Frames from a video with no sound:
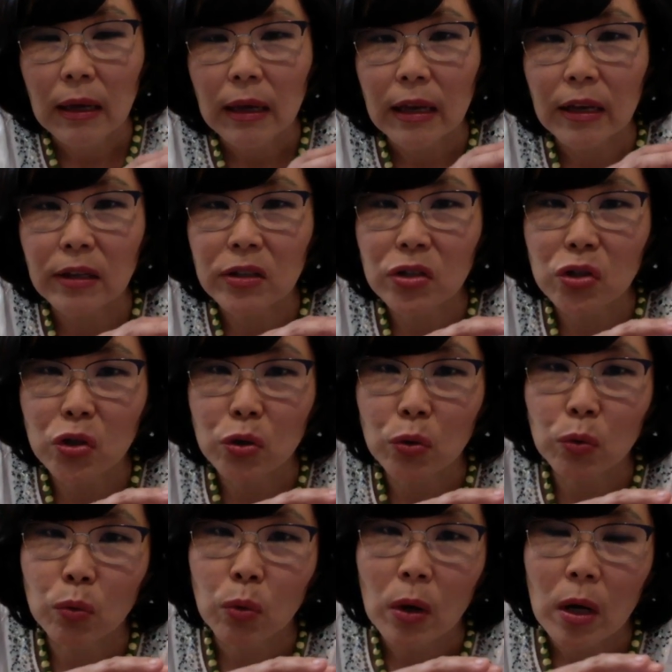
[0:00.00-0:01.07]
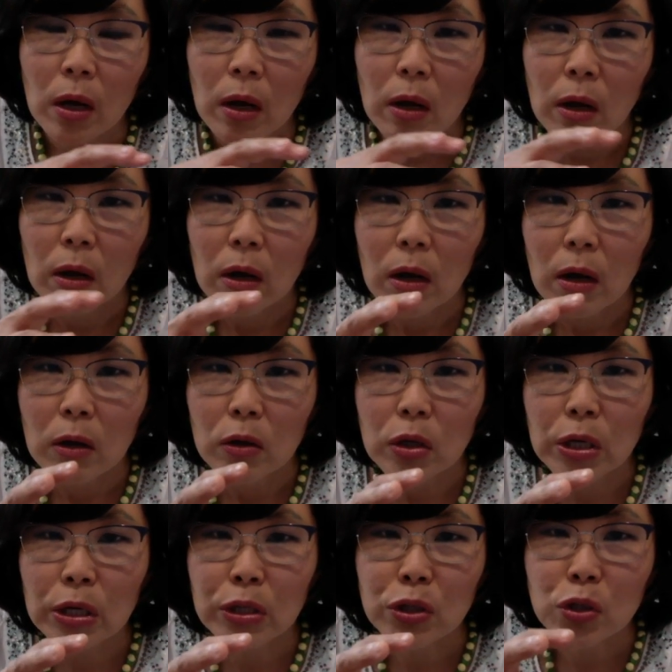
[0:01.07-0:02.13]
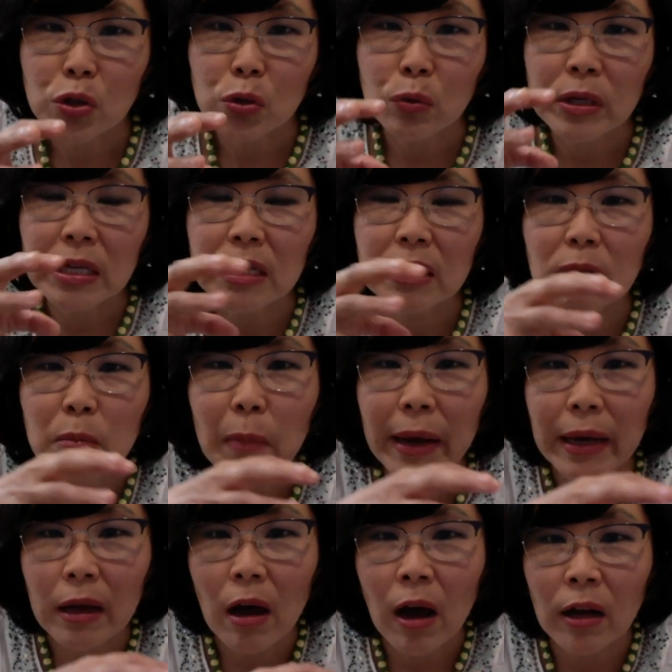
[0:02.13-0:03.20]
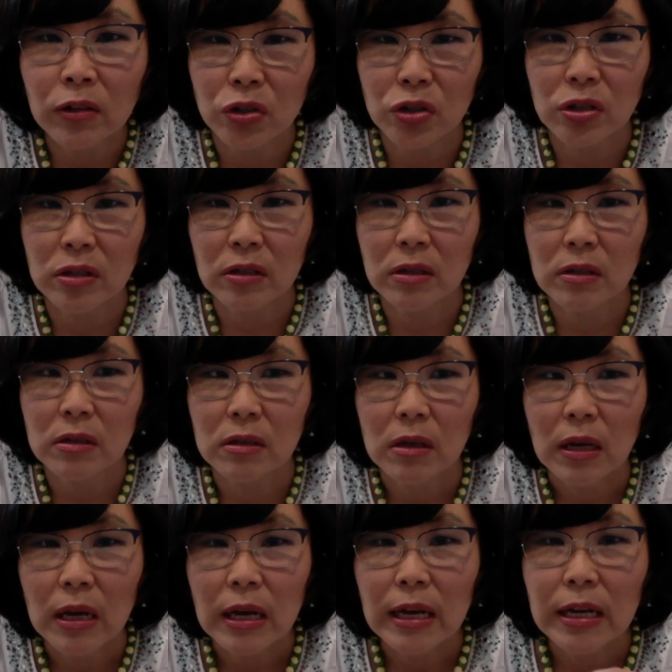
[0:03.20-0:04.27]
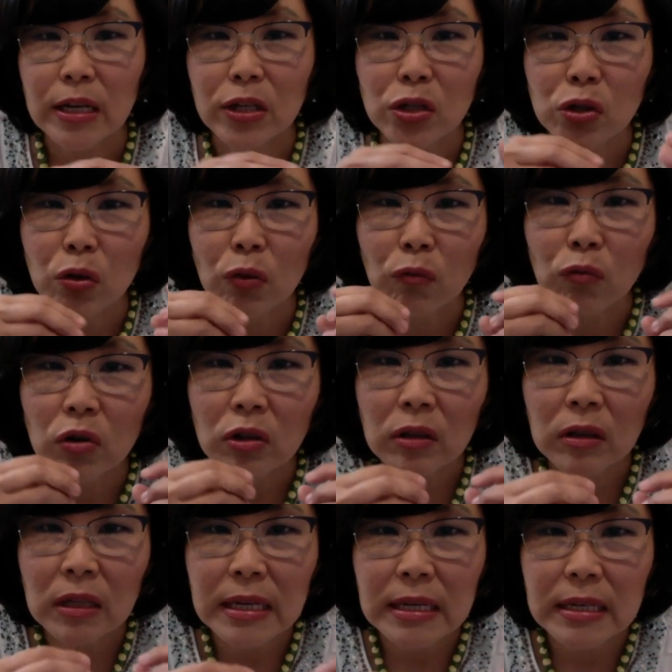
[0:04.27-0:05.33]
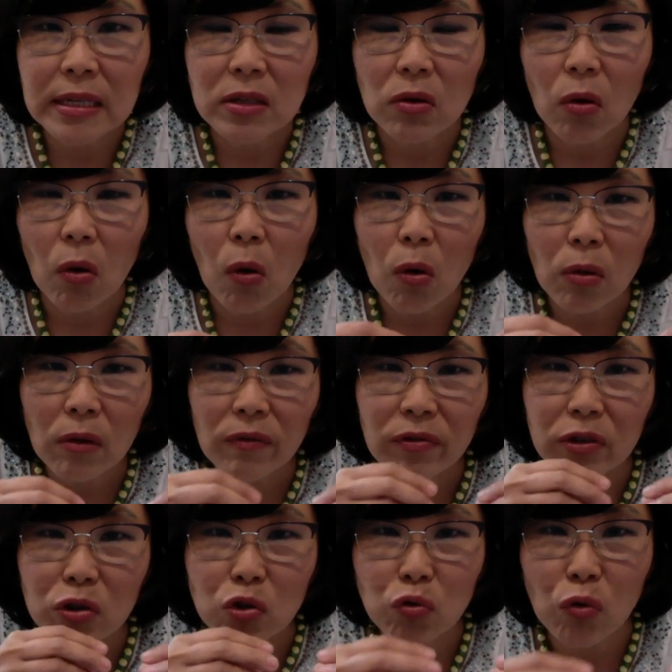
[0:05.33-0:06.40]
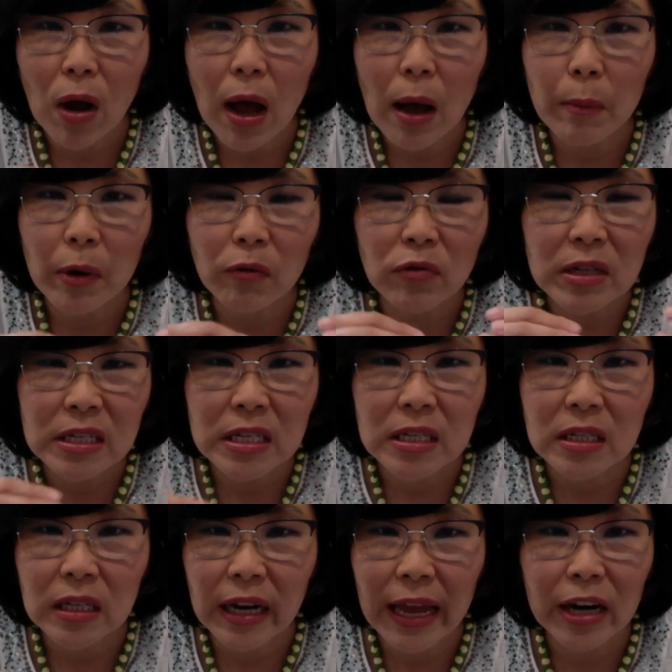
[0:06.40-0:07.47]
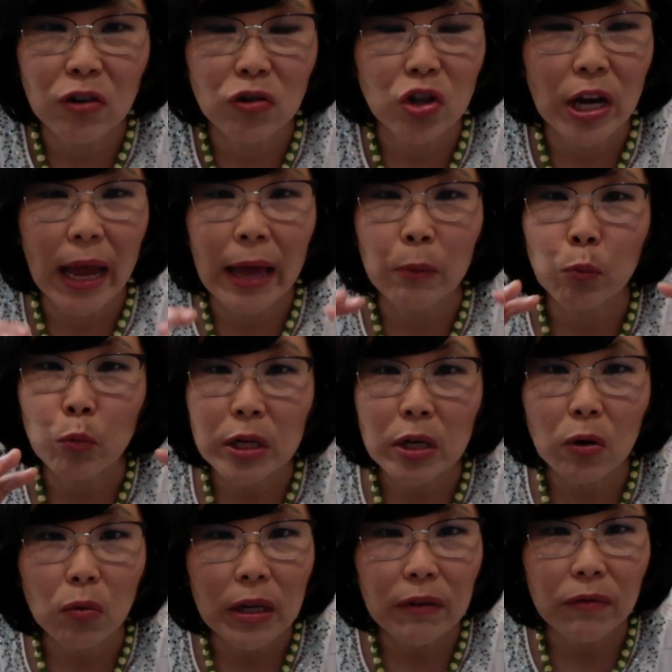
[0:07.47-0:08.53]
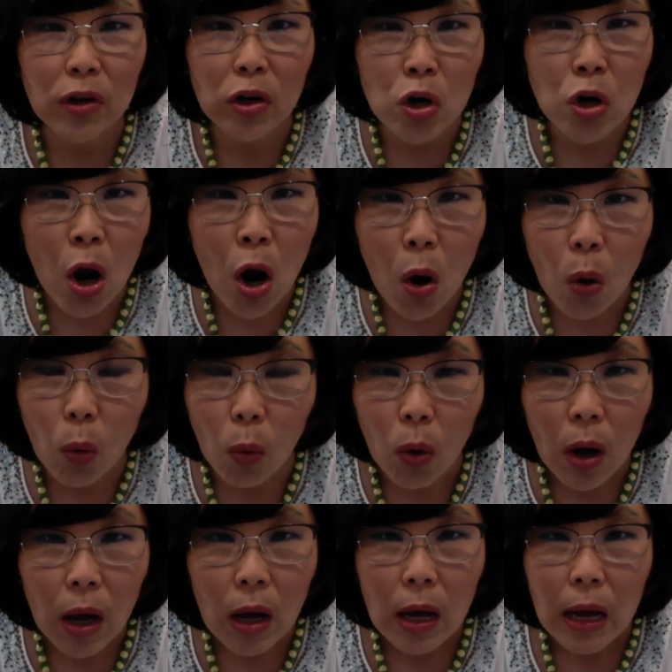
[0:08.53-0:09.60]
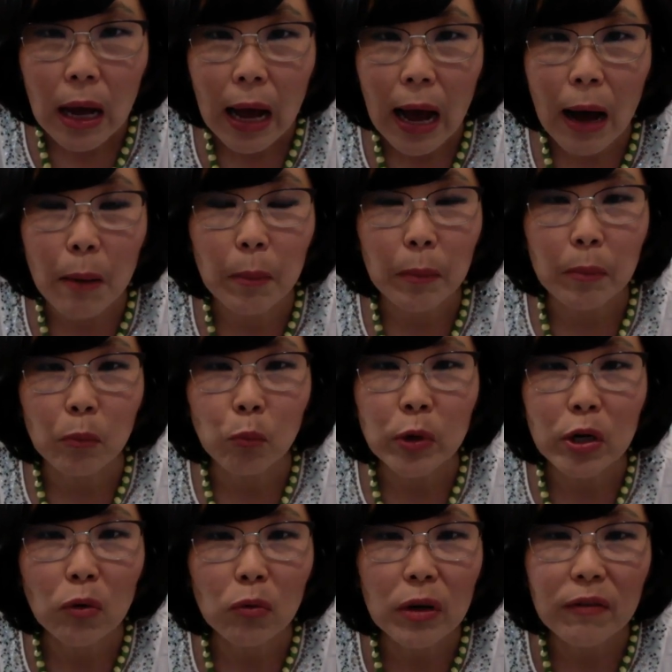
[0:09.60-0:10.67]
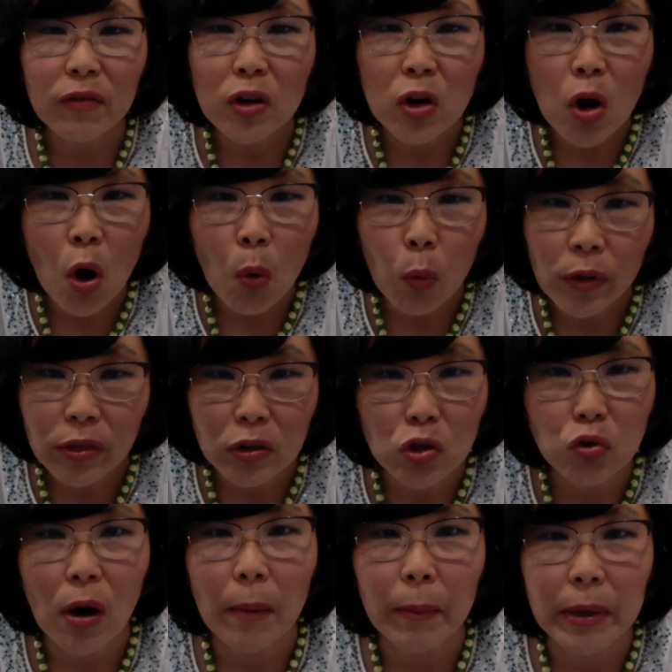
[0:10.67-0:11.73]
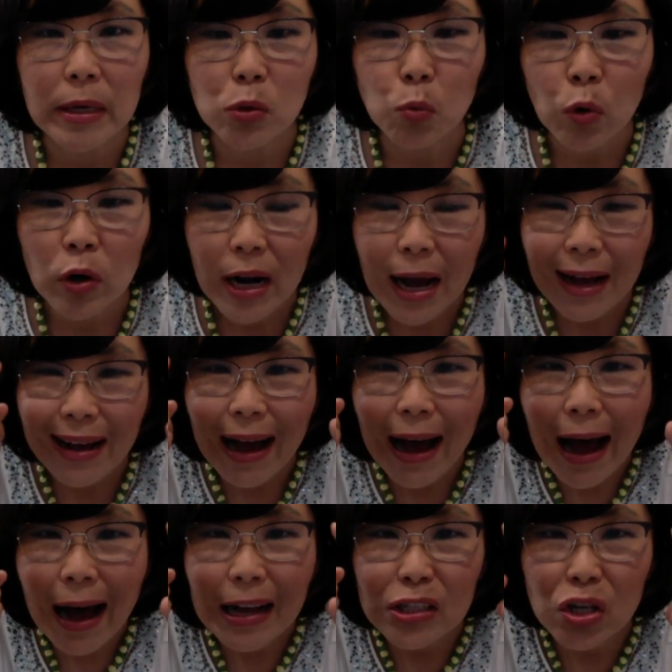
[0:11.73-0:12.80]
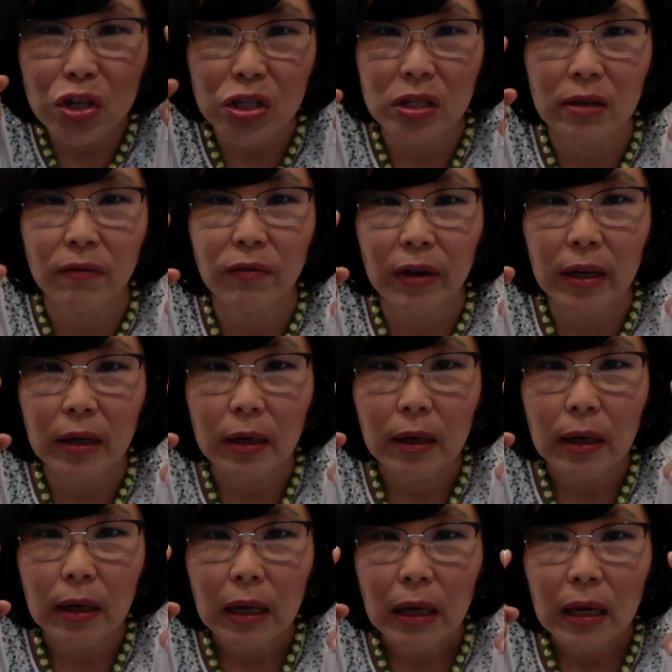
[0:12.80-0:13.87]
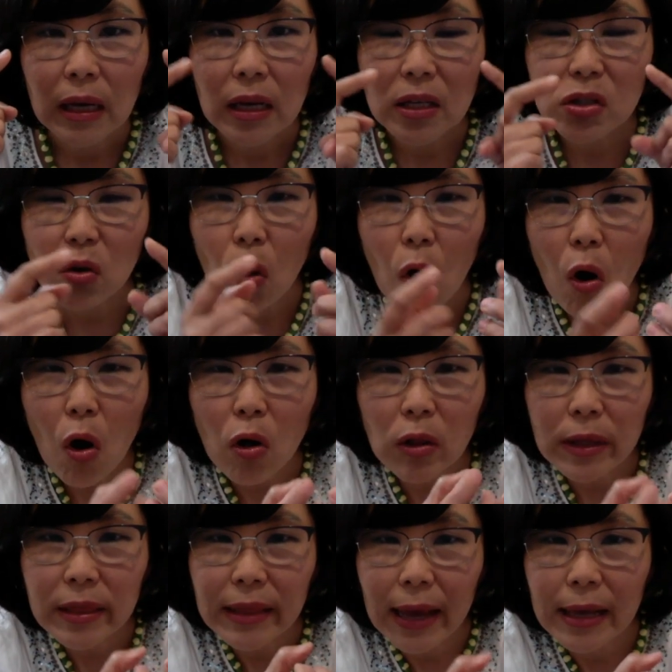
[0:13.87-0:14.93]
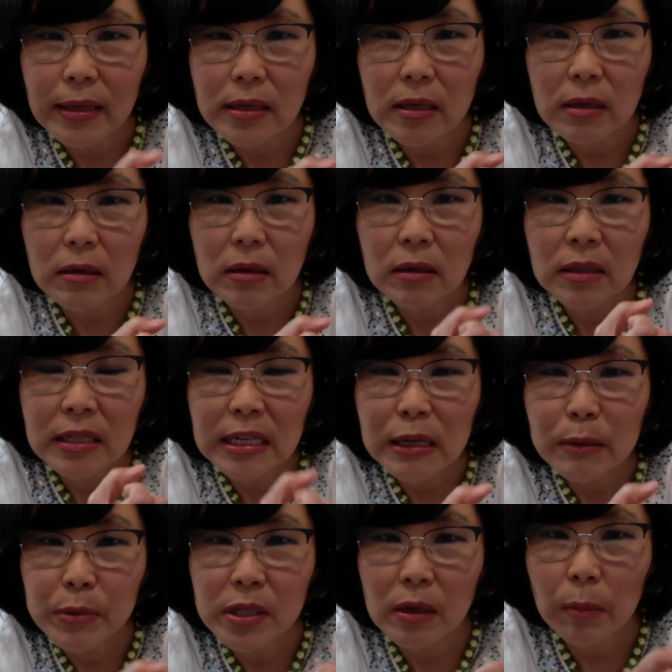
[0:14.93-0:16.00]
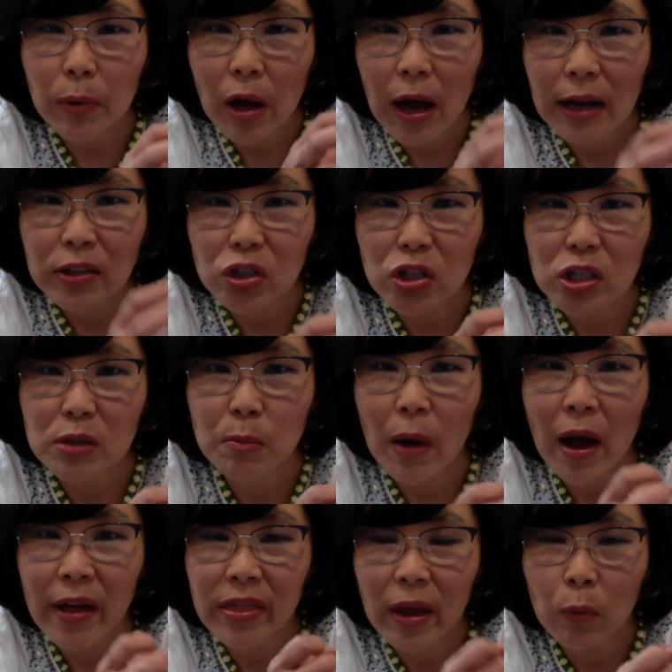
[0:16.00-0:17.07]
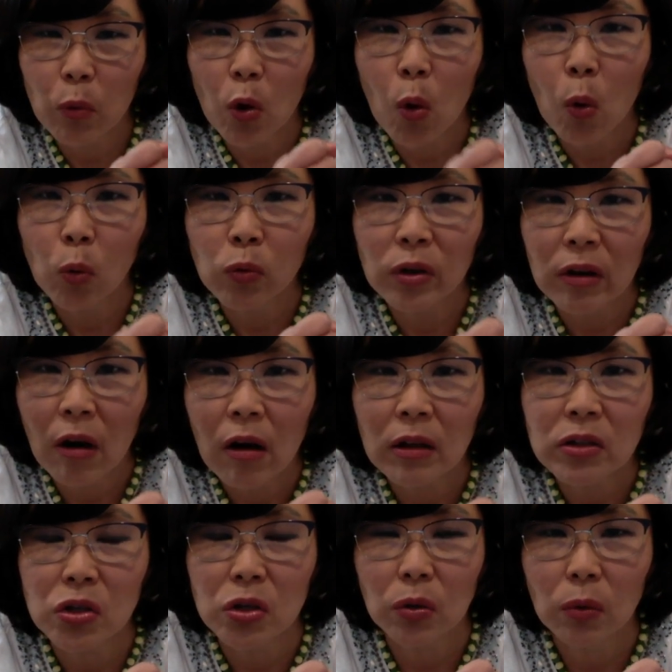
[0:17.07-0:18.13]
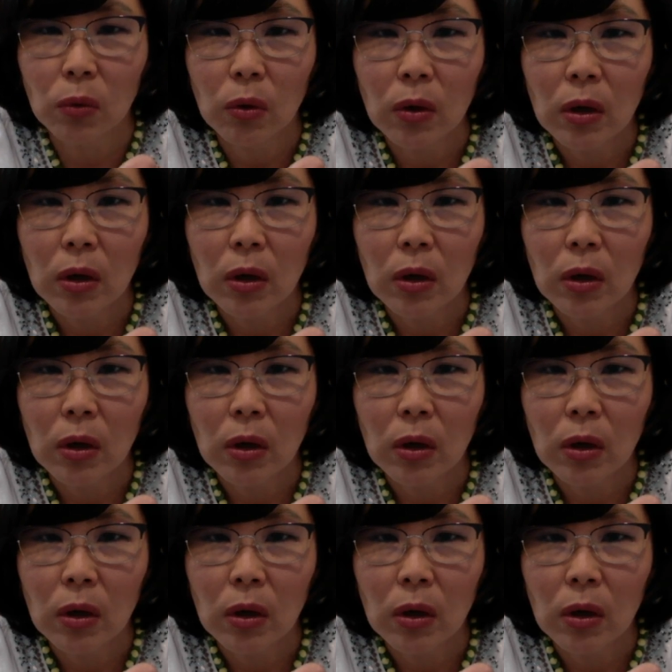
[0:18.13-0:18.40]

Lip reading: is to heal my consciousness, is to release all of the trauma, resistant energy. And we don't even know what the trauma is. We're not conscious of it. It's all in that deep subconscious mind that we're holding on to.